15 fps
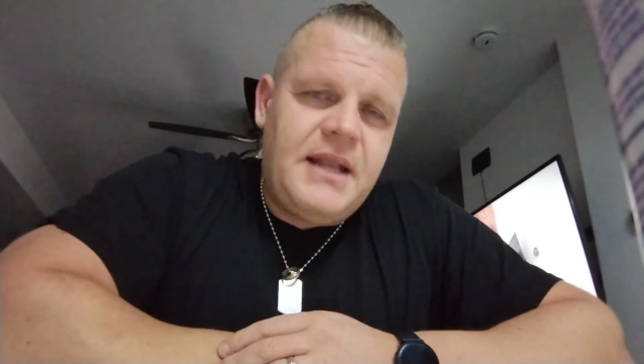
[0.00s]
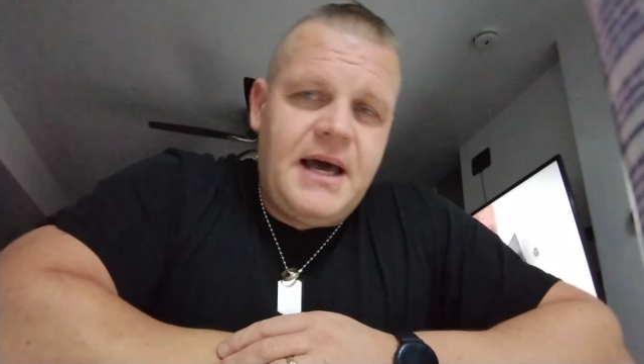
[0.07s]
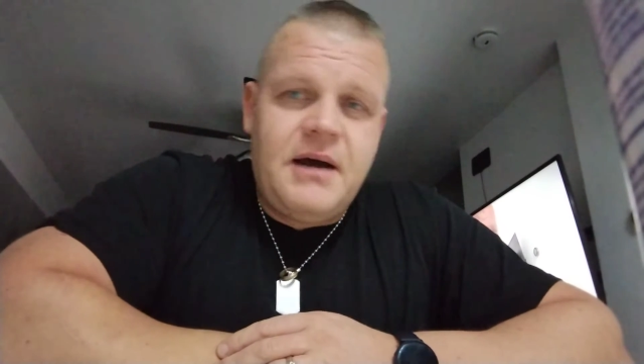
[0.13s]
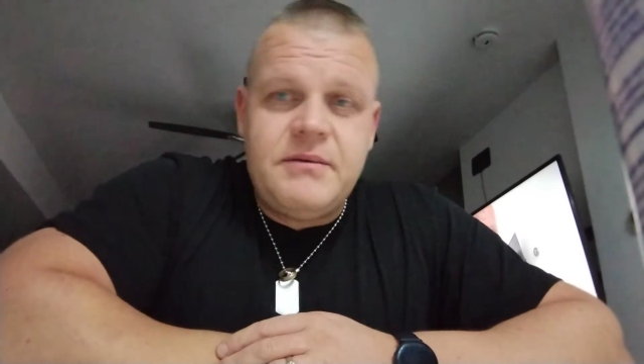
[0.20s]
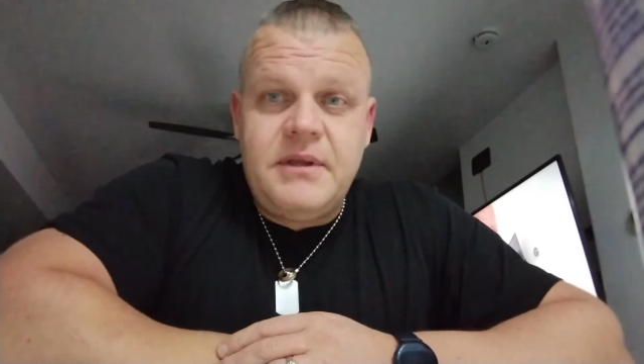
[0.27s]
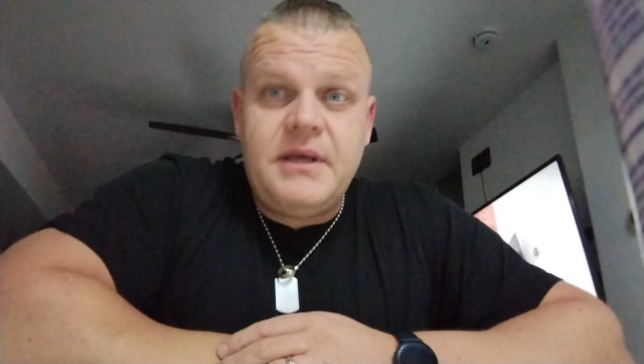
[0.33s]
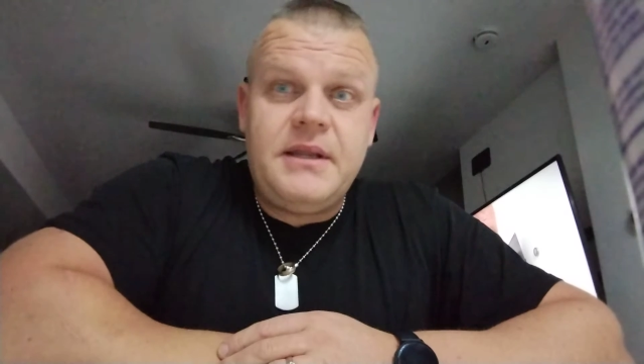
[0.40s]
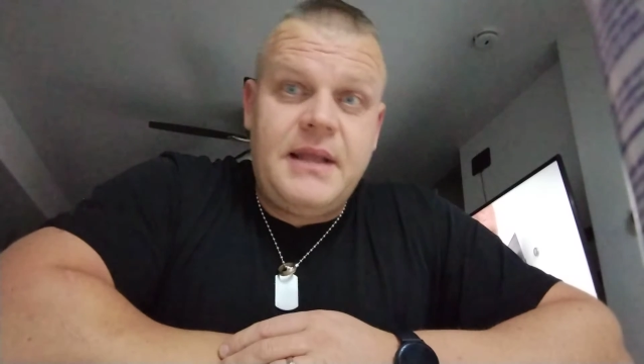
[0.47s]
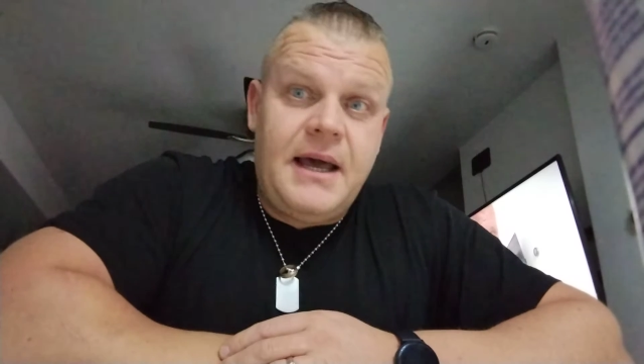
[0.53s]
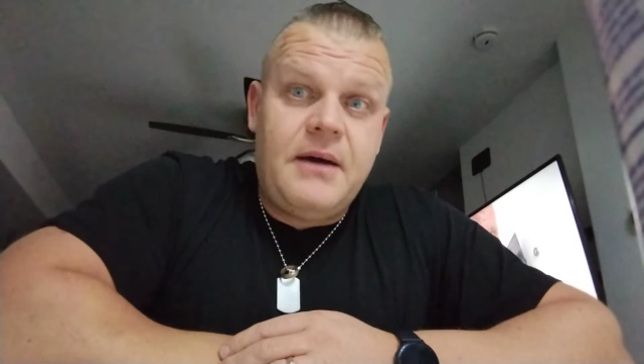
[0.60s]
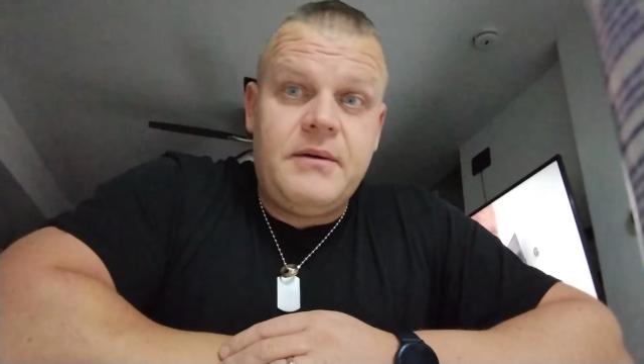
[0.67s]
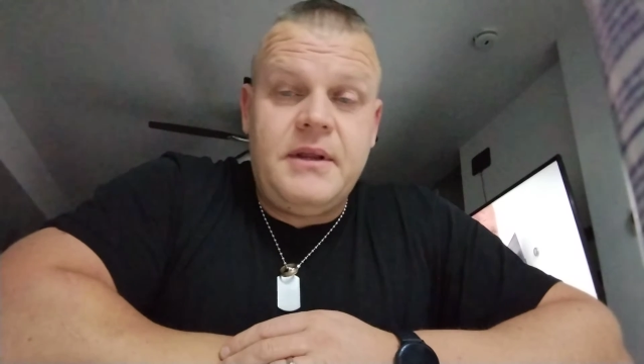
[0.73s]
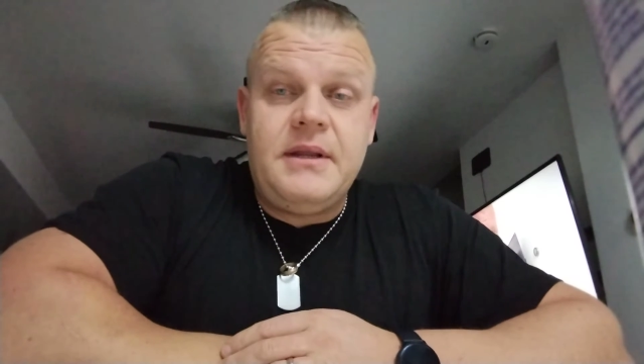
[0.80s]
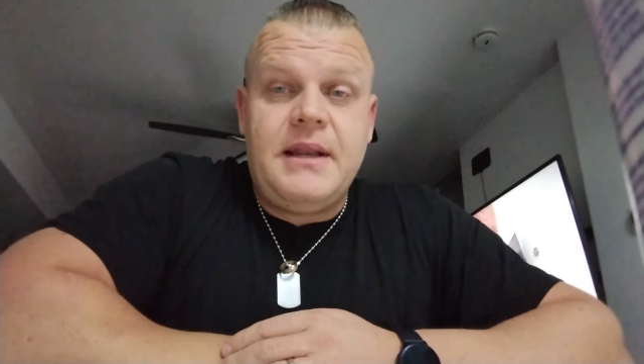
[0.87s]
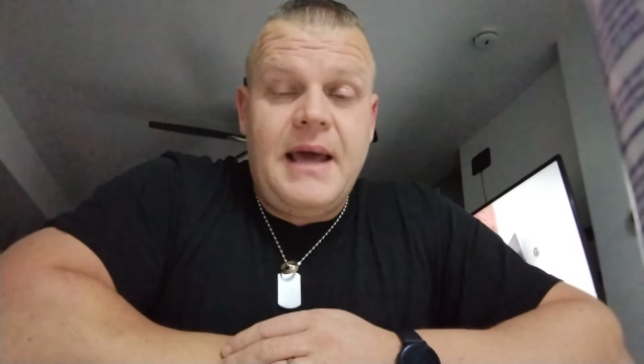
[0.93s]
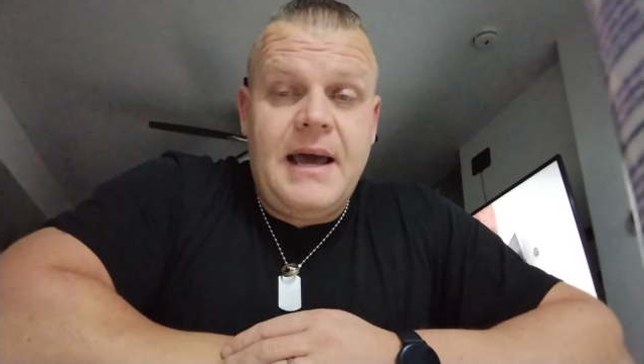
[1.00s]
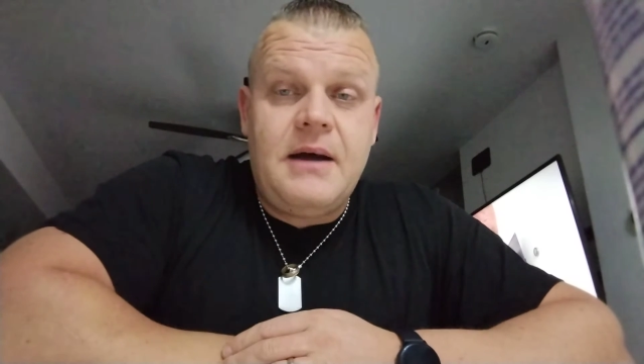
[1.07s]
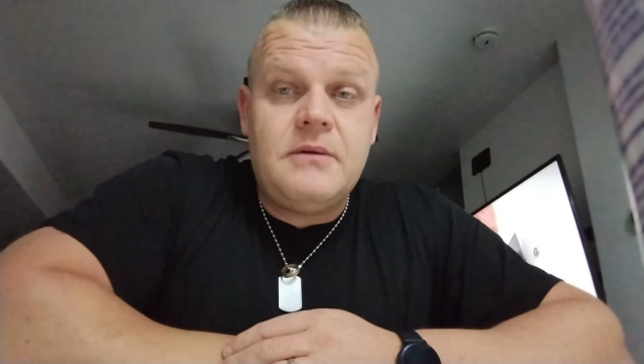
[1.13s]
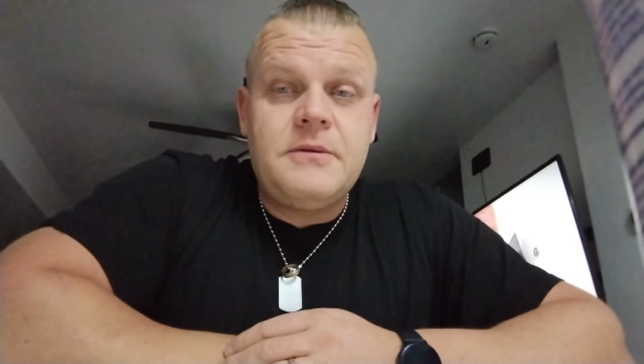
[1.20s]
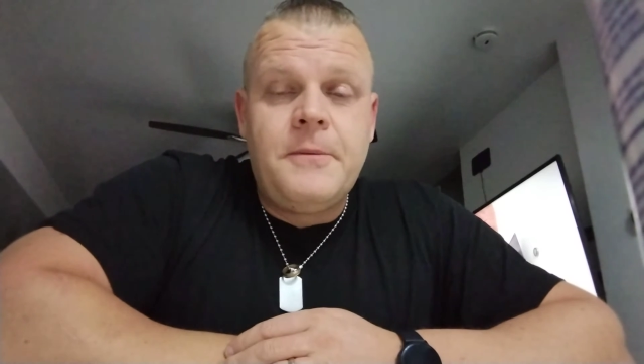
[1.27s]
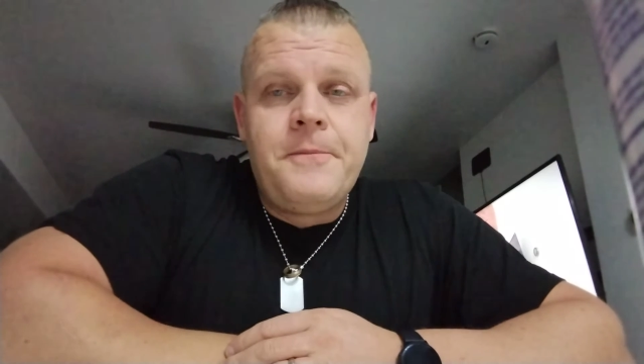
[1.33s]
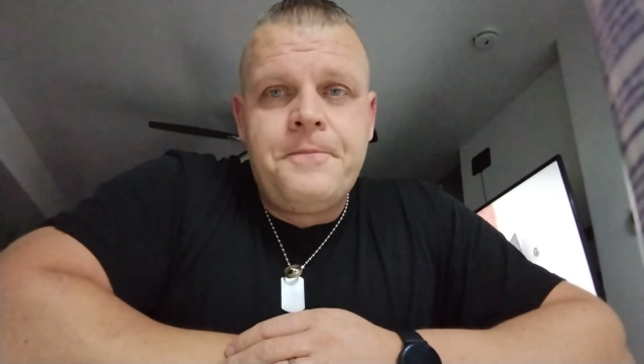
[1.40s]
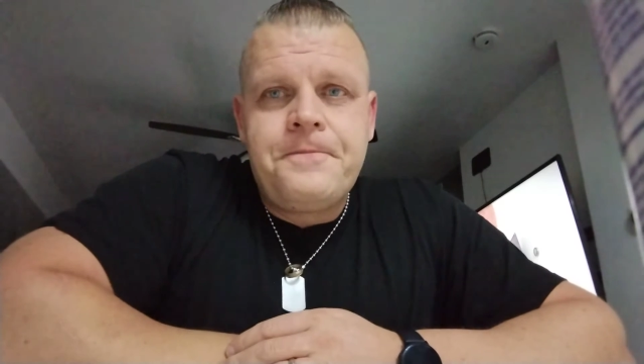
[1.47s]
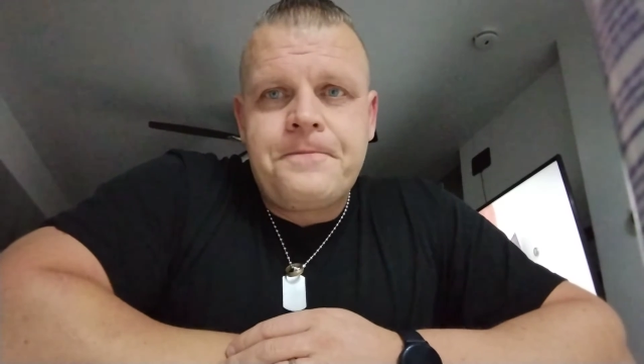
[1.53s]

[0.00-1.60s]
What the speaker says: out, in, out, in, out,